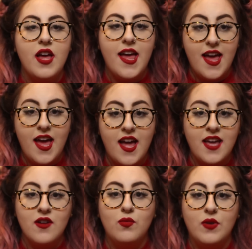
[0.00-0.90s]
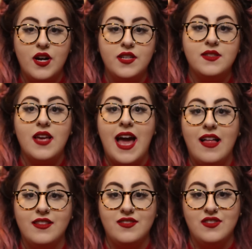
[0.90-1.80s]
A was
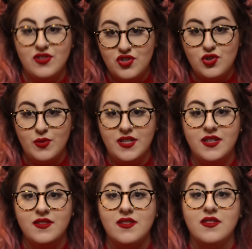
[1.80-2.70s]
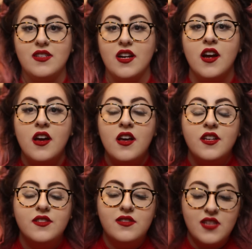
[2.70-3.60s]
Allison's twin sister.
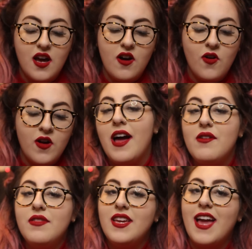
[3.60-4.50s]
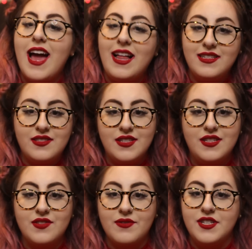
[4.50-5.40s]
So I don't think Allison
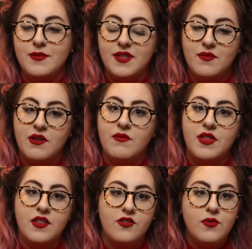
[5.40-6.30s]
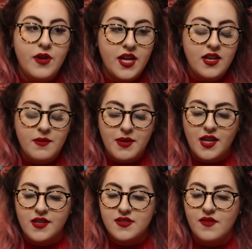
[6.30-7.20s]
is going to be the one with the twin,
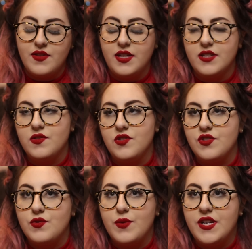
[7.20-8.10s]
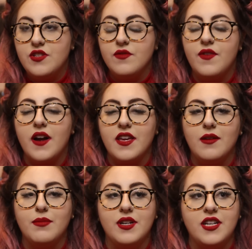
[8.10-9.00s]
because I feel like it's just way too
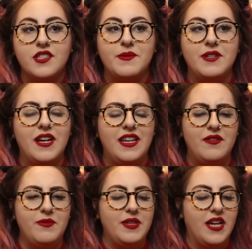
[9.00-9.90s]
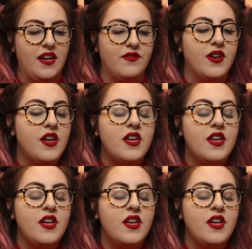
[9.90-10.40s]
fucking predictable and it would be kind of